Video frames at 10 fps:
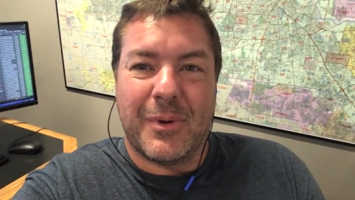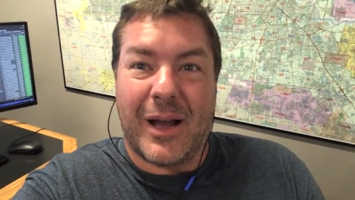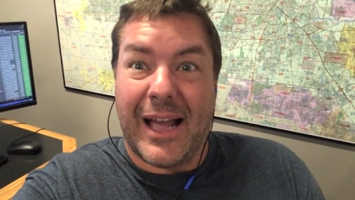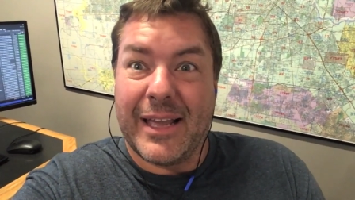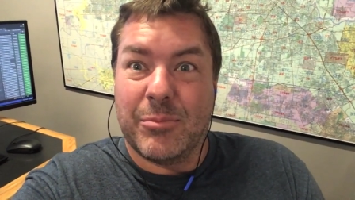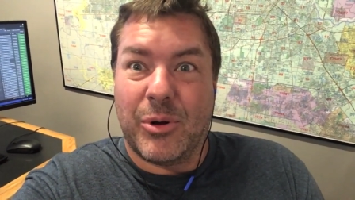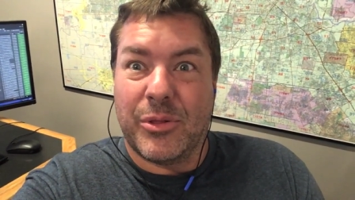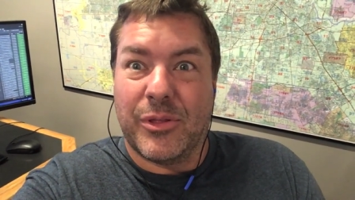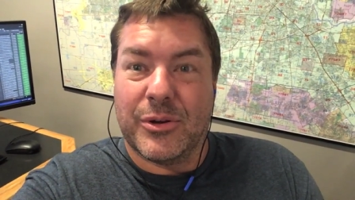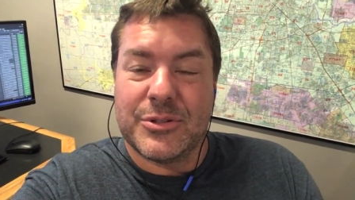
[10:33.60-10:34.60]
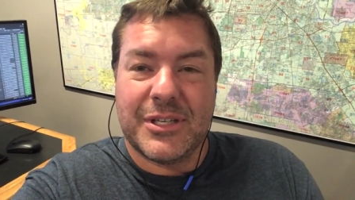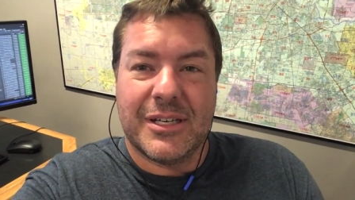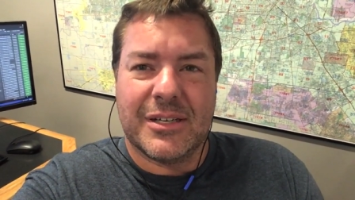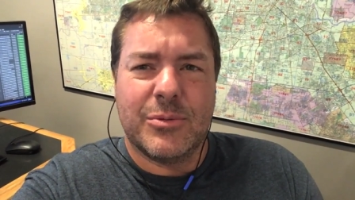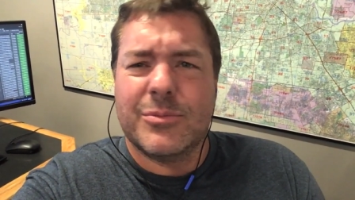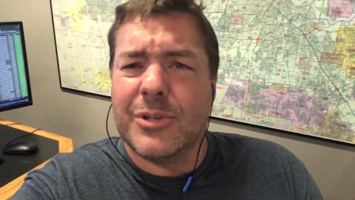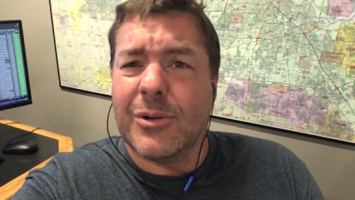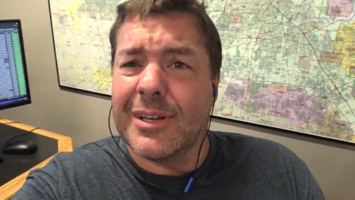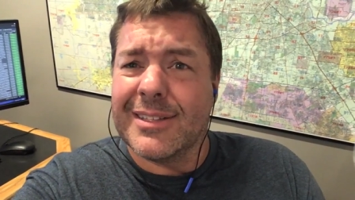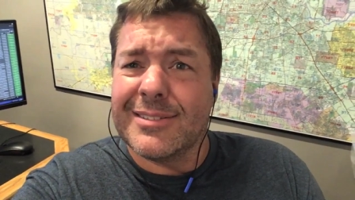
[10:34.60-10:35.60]
I get both of those here.
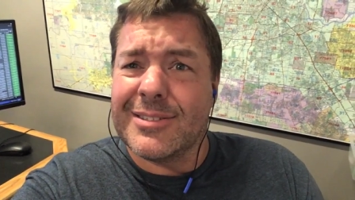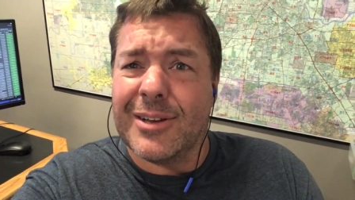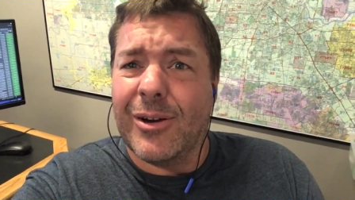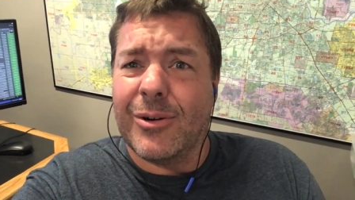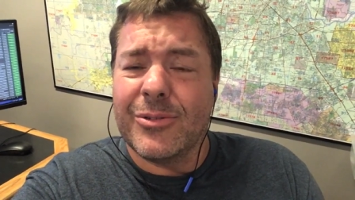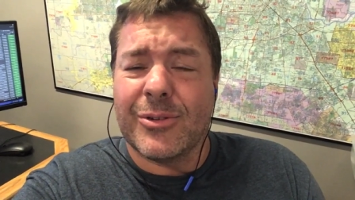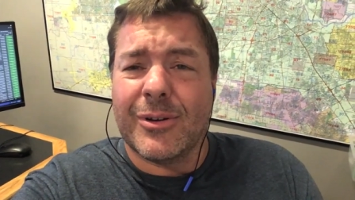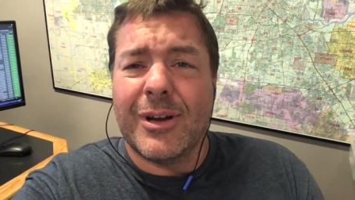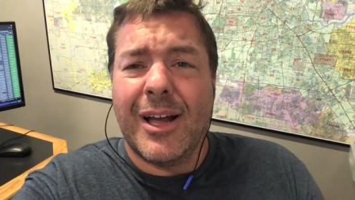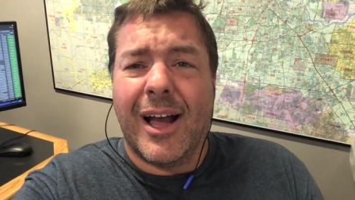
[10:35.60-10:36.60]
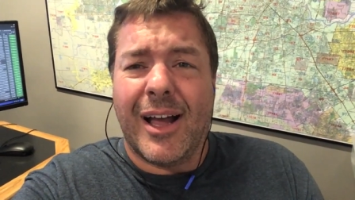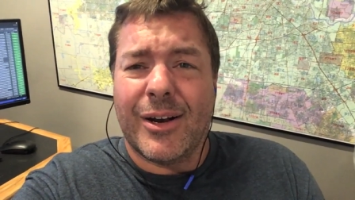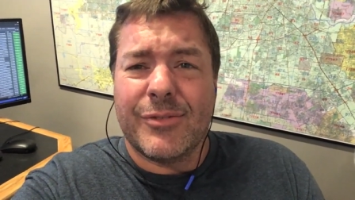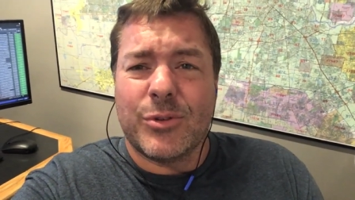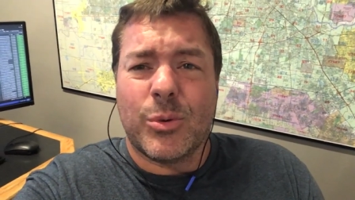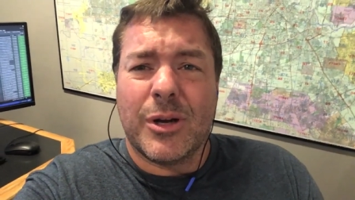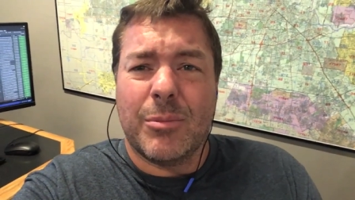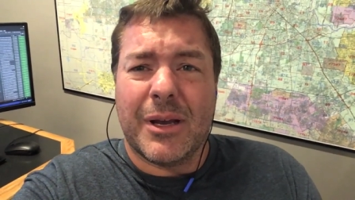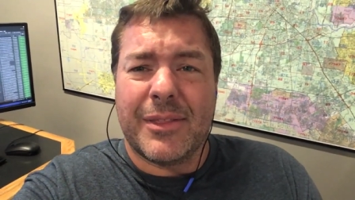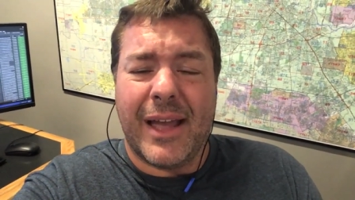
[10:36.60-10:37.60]
Don't get snow, so I don't have to worry
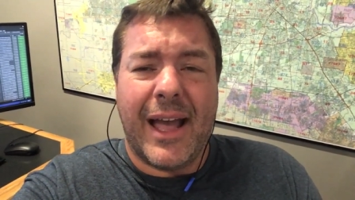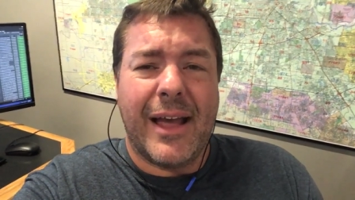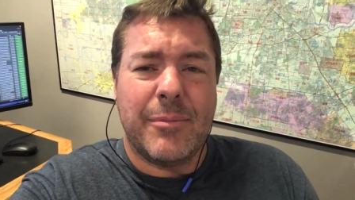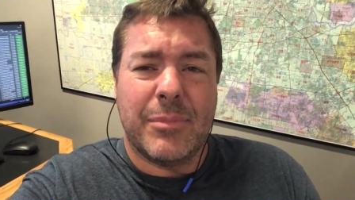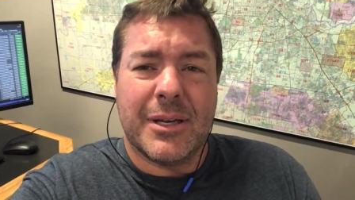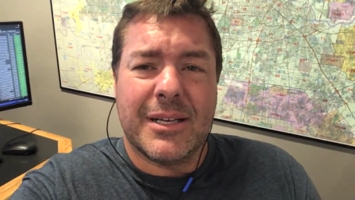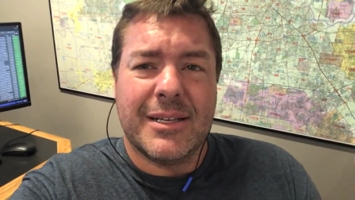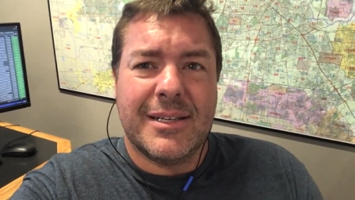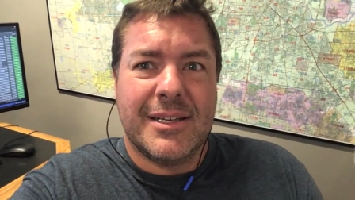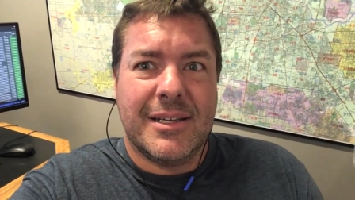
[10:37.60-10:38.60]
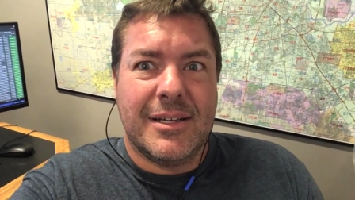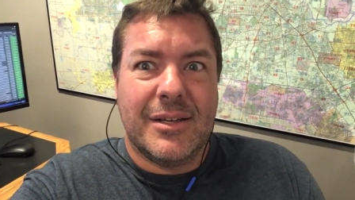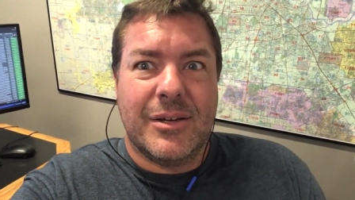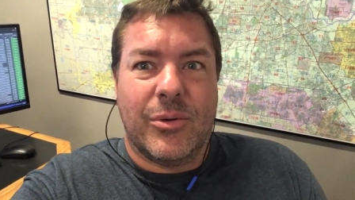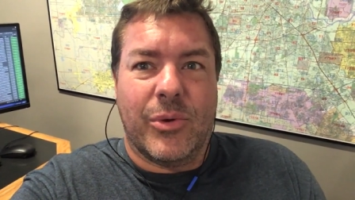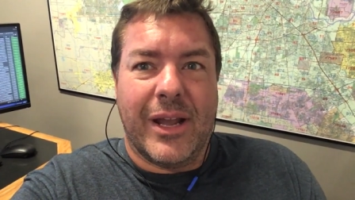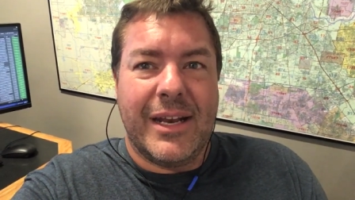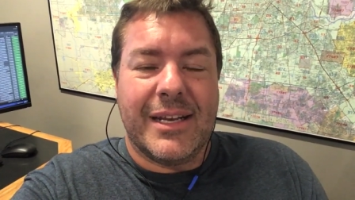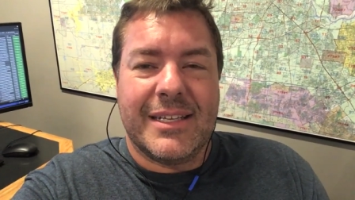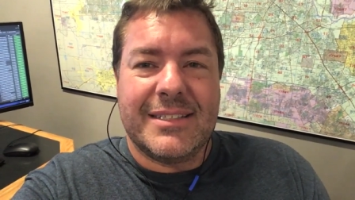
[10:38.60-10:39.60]
about that. But
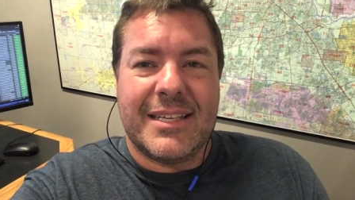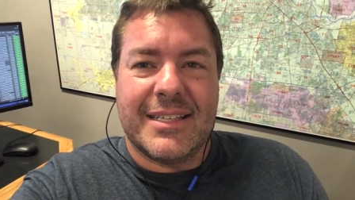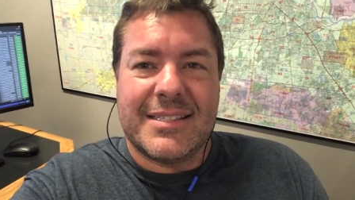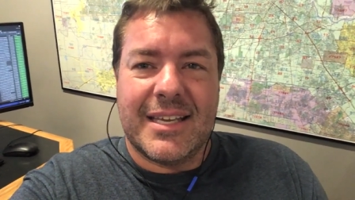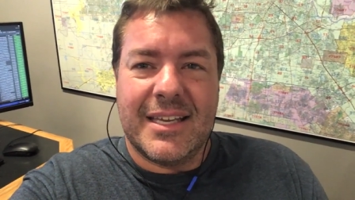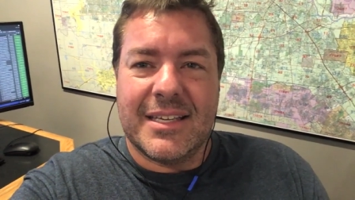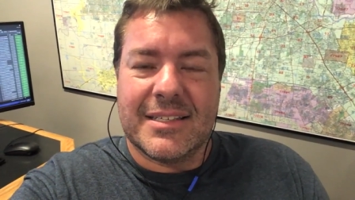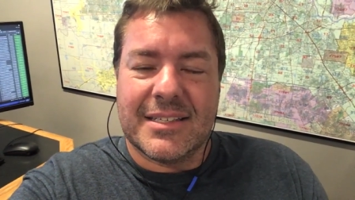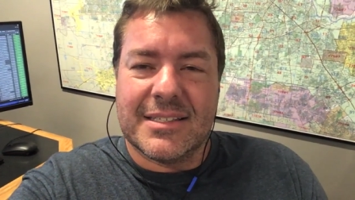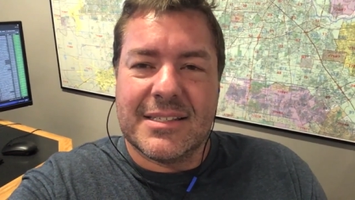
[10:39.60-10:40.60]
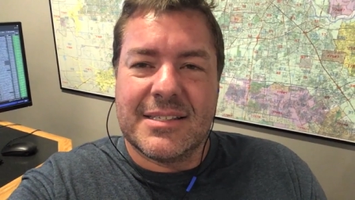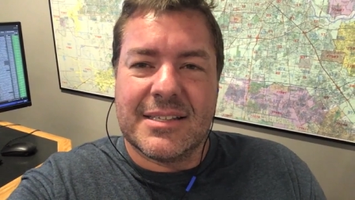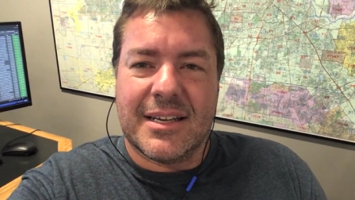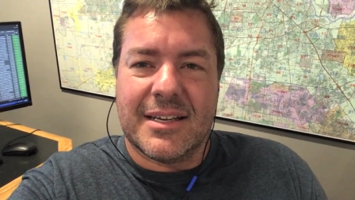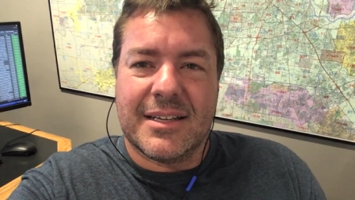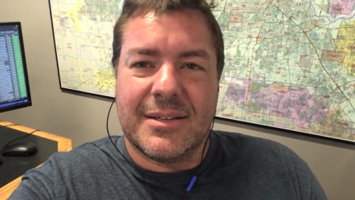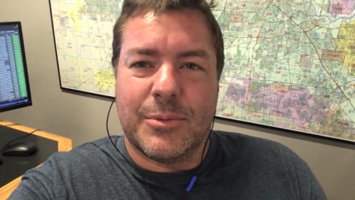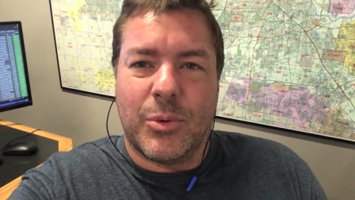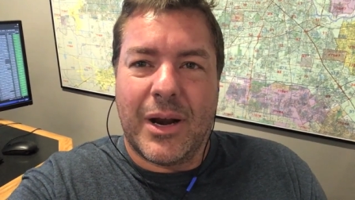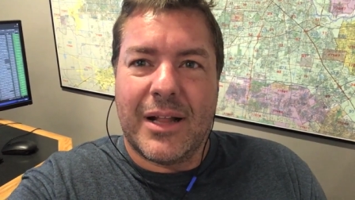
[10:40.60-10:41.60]
Rain and intense heat is
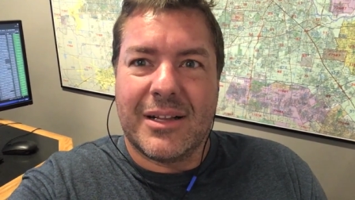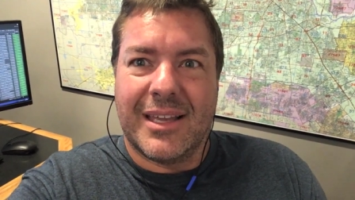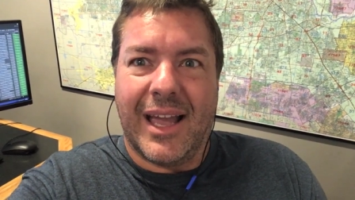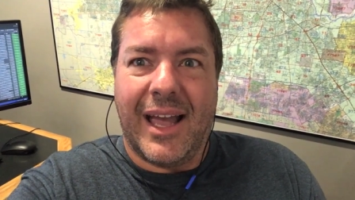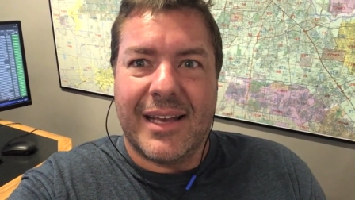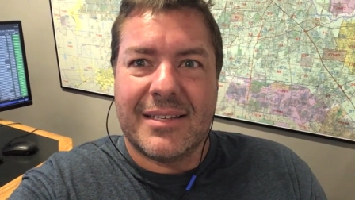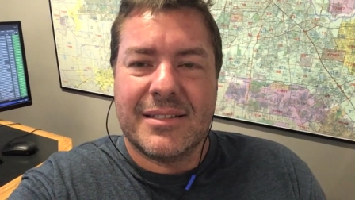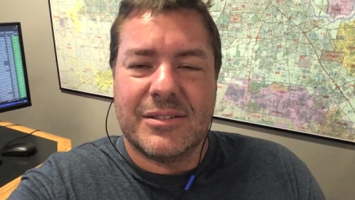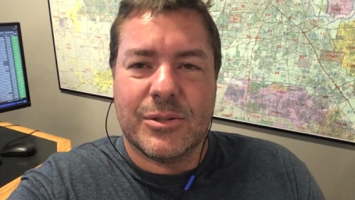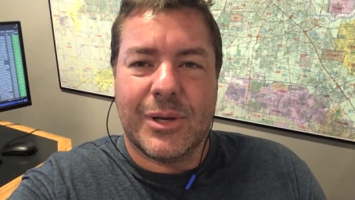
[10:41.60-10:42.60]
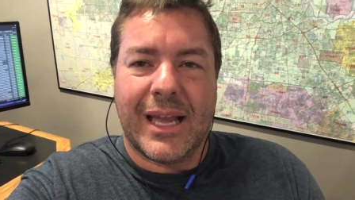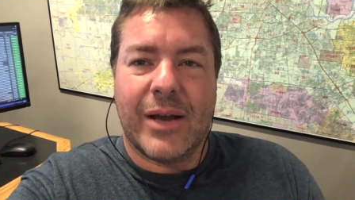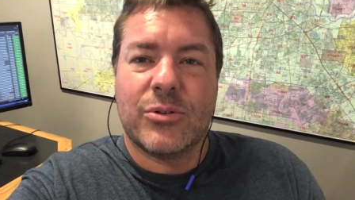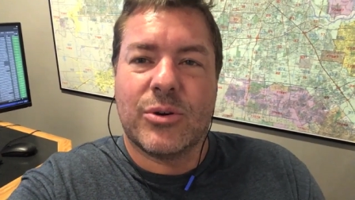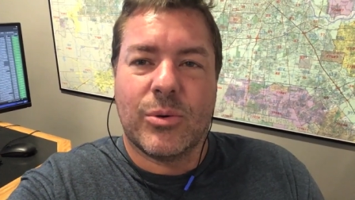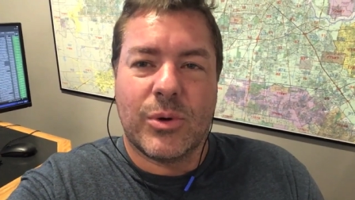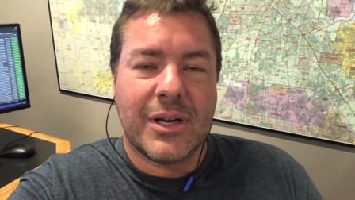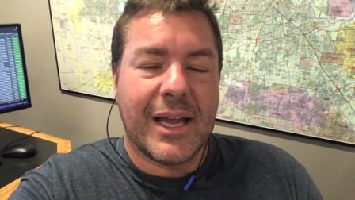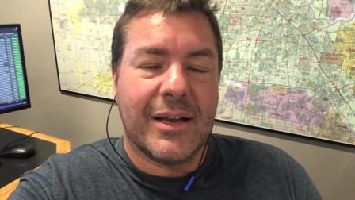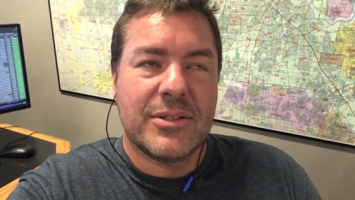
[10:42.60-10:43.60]
what I'll get doing outdoor
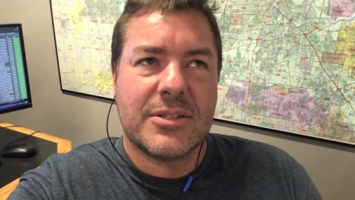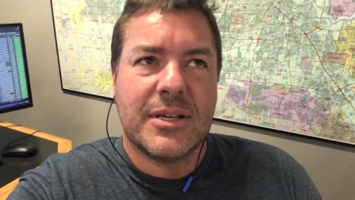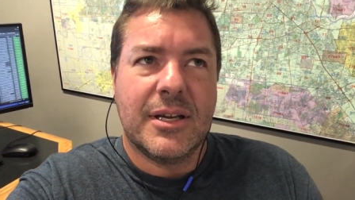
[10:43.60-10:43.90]
workouts.